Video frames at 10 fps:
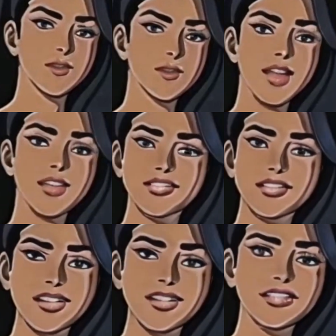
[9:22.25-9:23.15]
Back in the
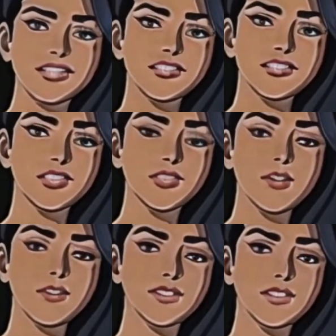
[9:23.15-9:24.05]
90s,
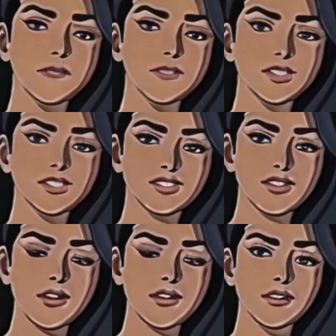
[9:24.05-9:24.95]
UFC was just
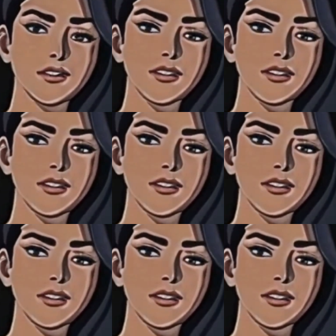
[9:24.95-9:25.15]
starting.